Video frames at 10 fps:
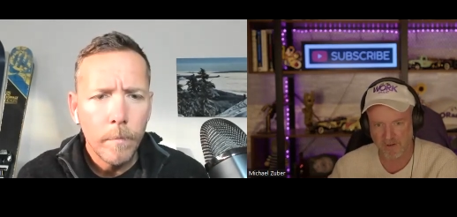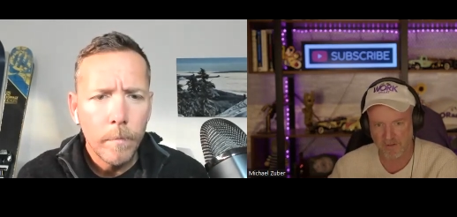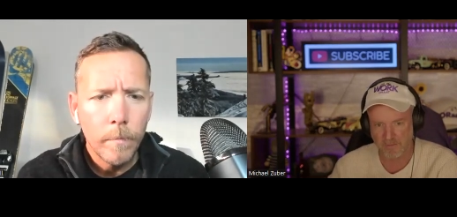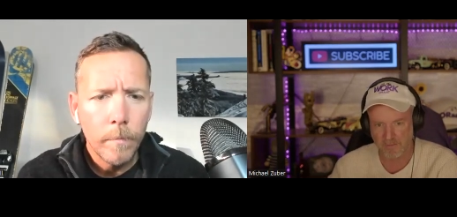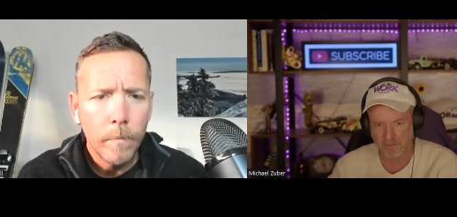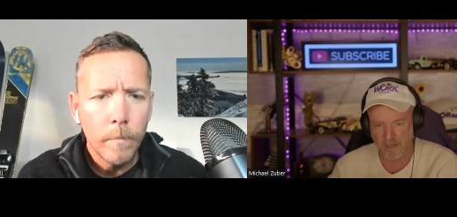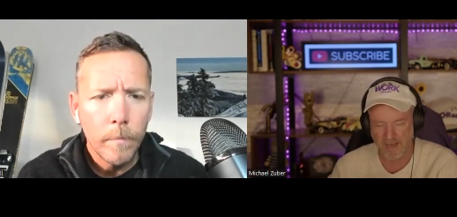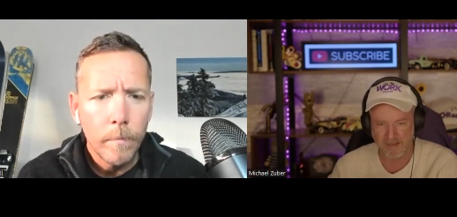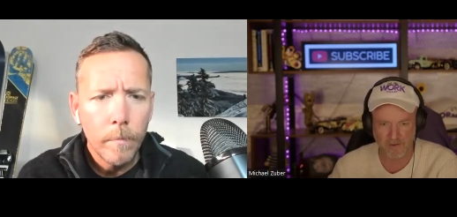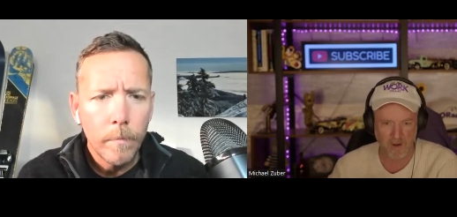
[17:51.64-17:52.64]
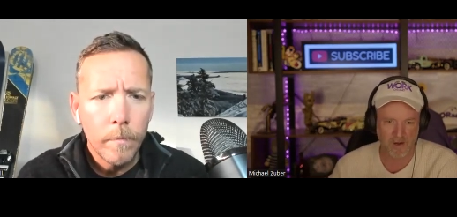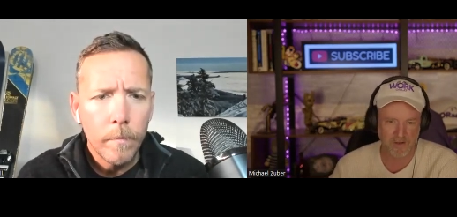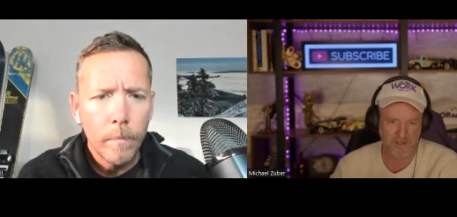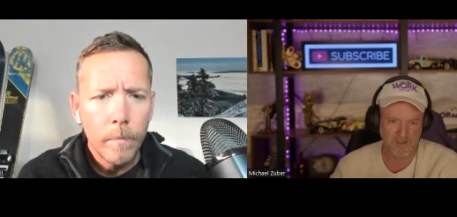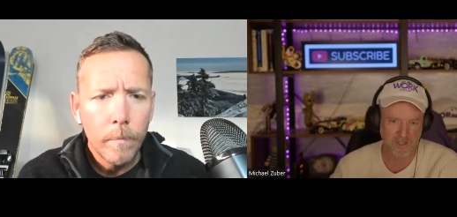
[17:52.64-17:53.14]
Speaker 1: ever, like Do
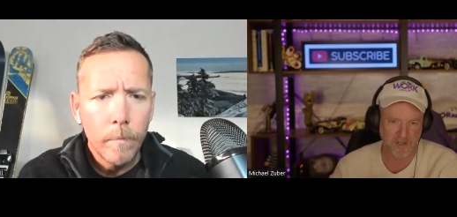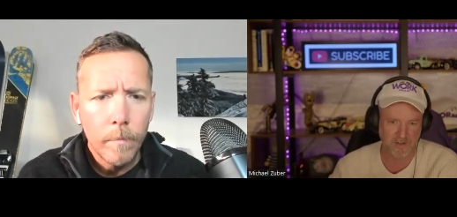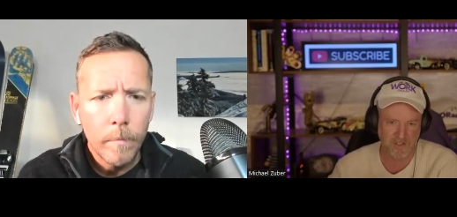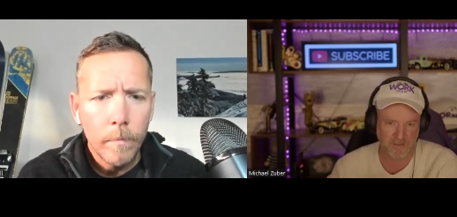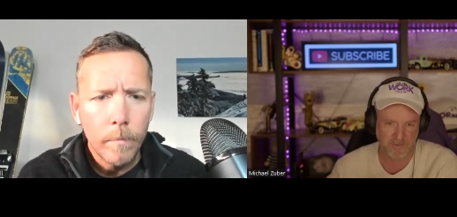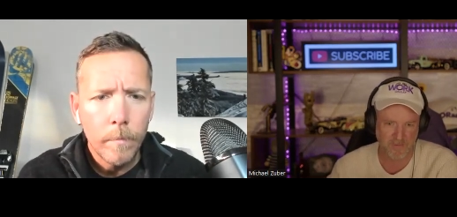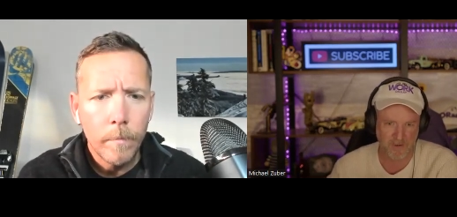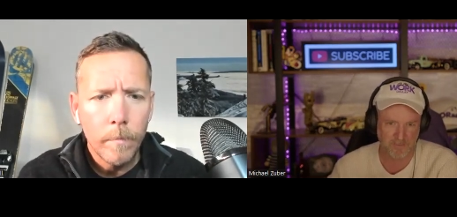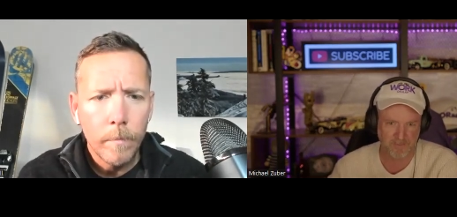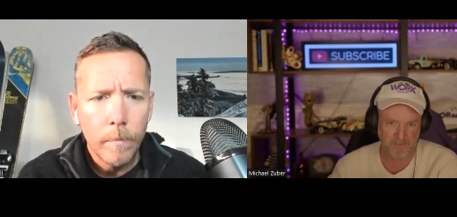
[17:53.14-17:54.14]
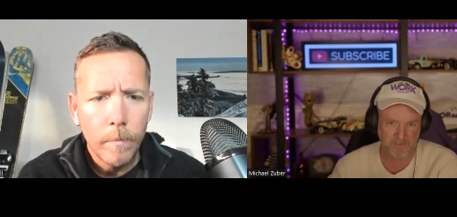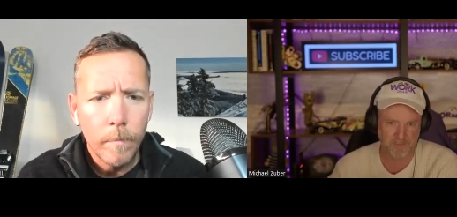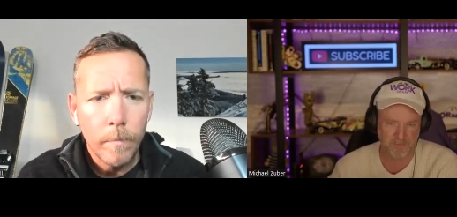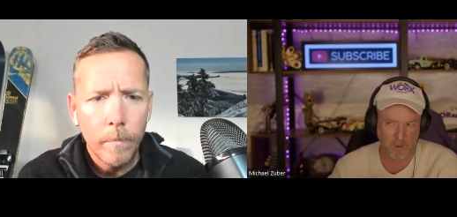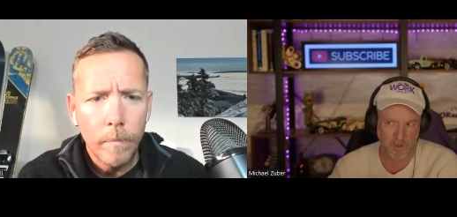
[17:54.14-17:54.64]
you do you see yourself ever
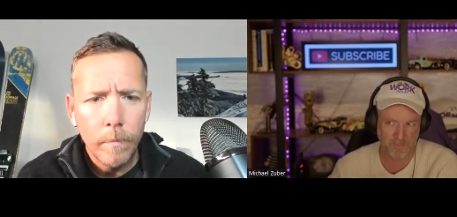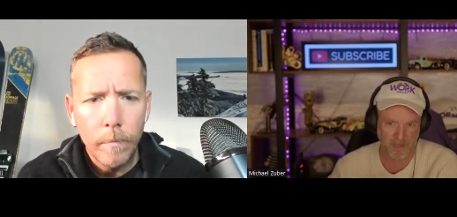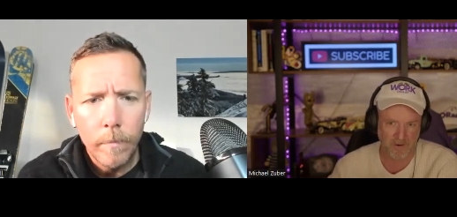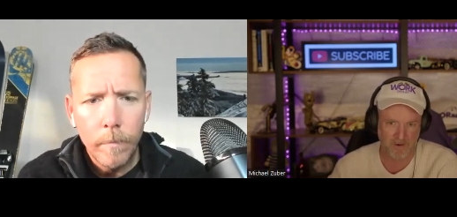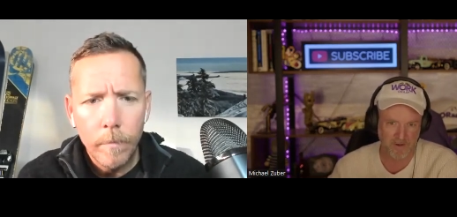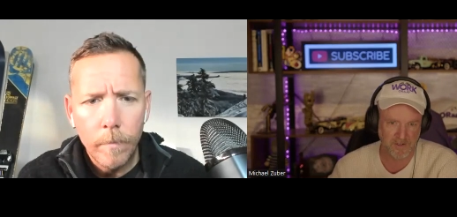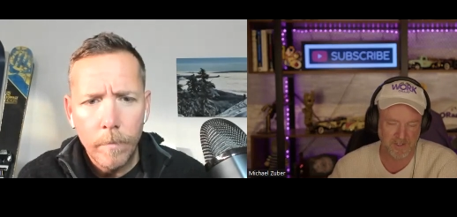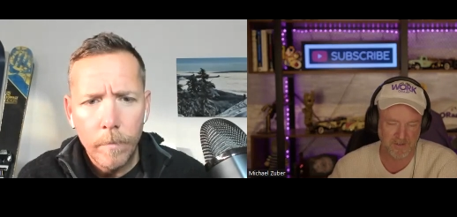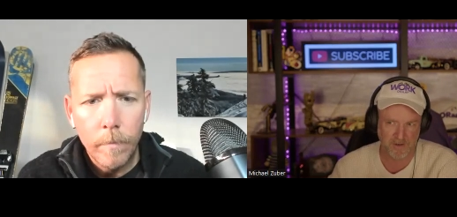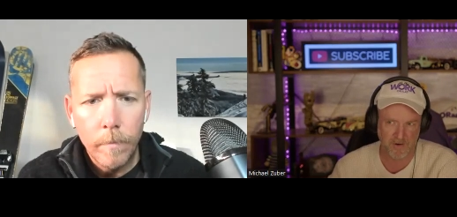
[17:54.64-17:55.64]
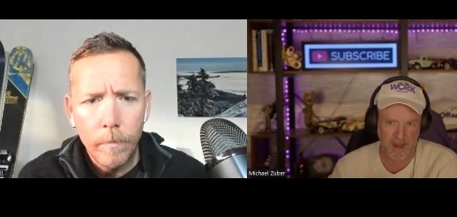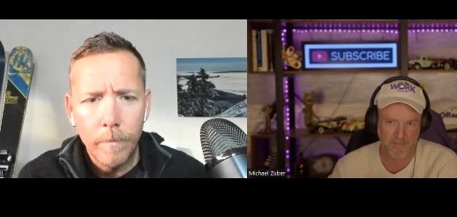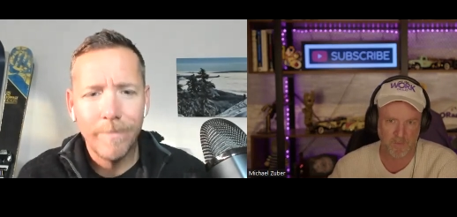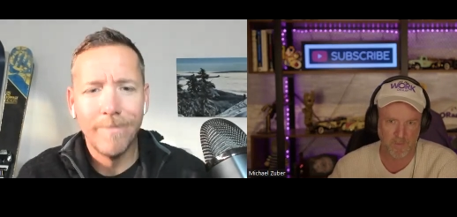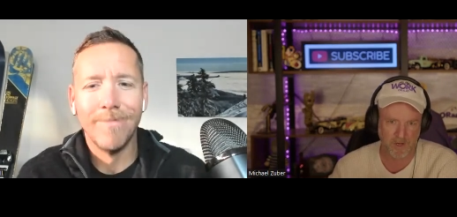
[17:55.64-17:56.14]
going bigger, or you just you're
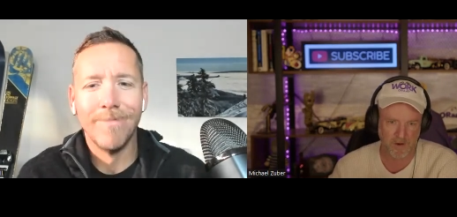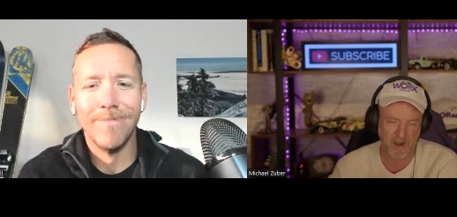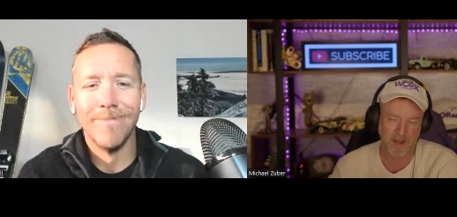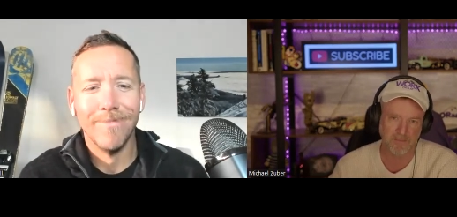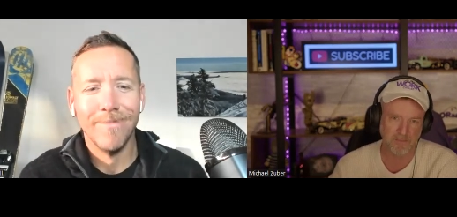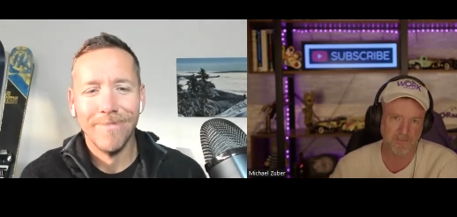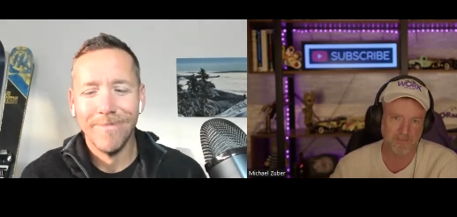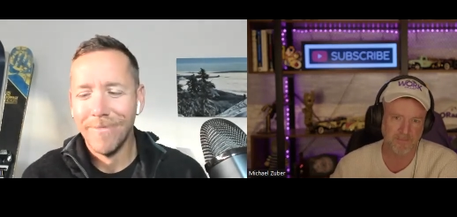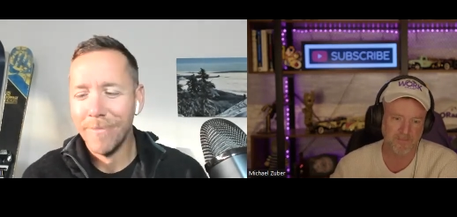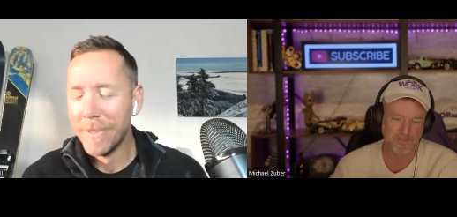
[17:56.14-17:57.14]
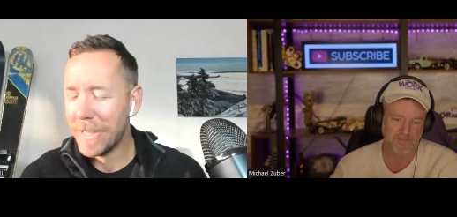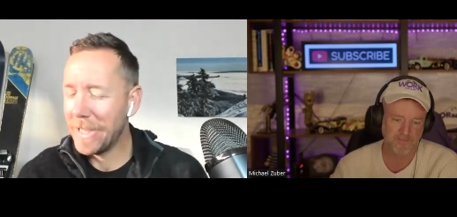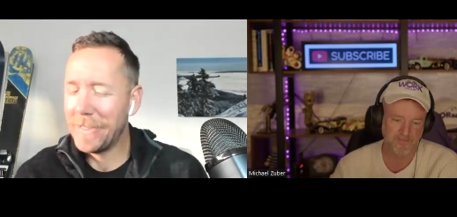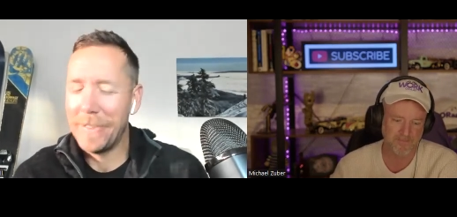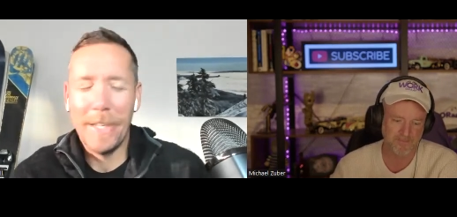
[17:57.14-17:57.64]
happy where you're at?
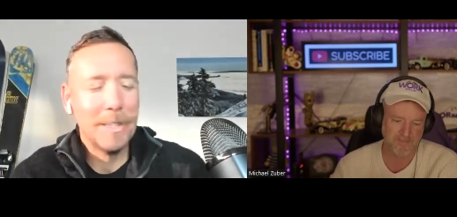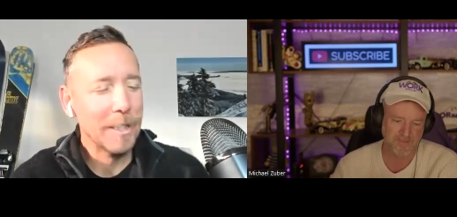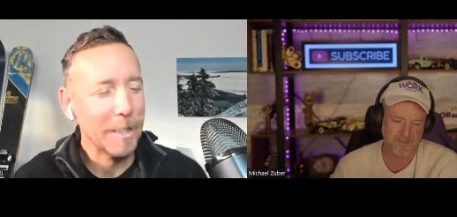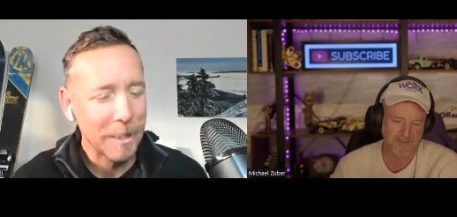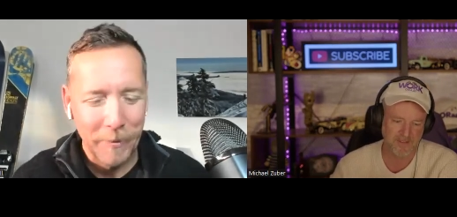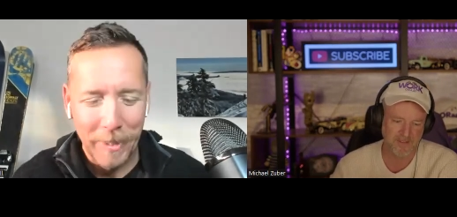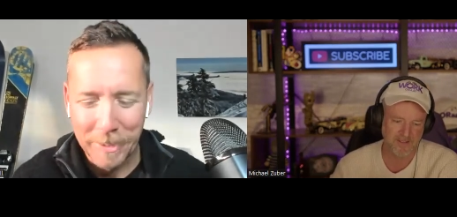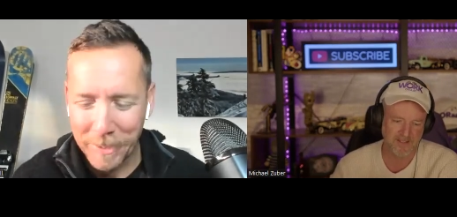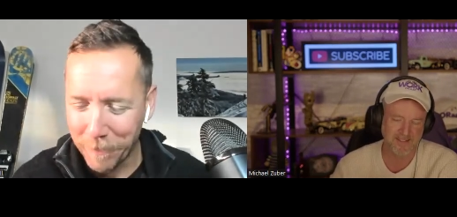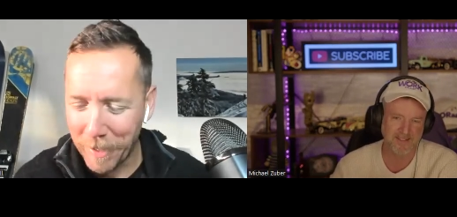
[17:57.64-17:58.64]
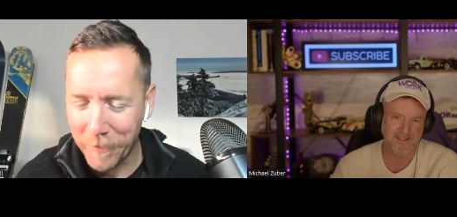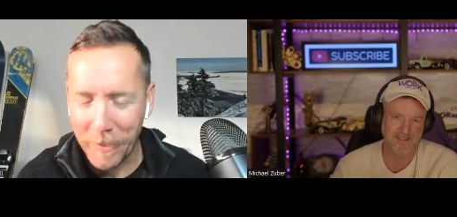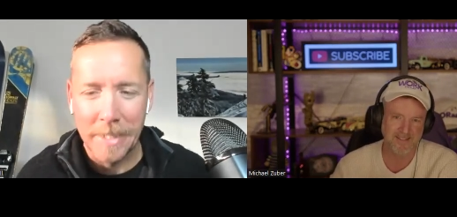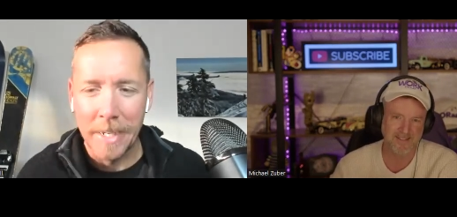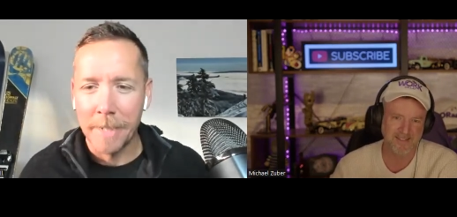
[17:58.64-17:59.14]
Speaker 2: That's such a good question. My
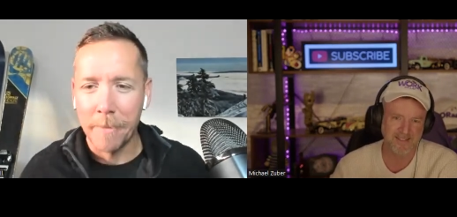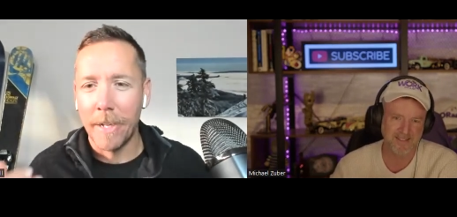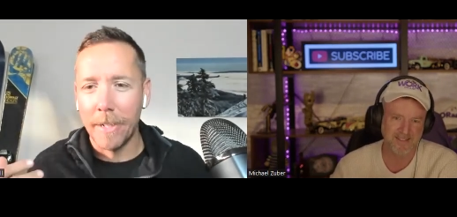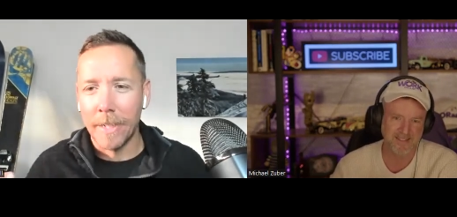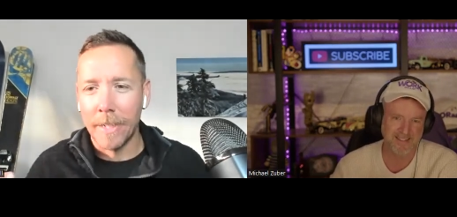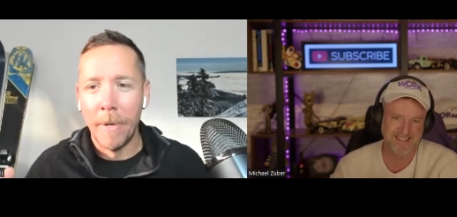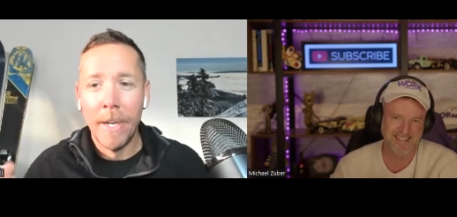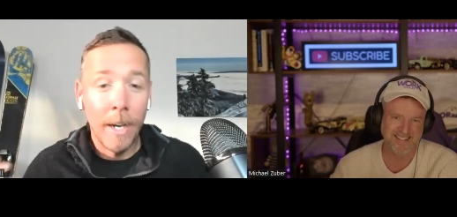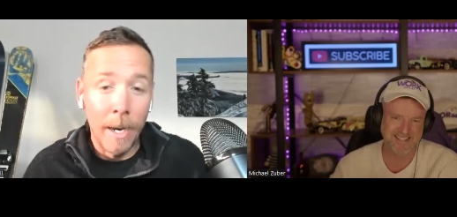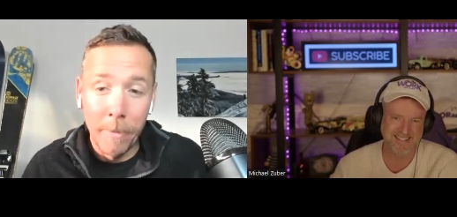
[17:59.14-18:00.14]
friends ask me that all the time. I'm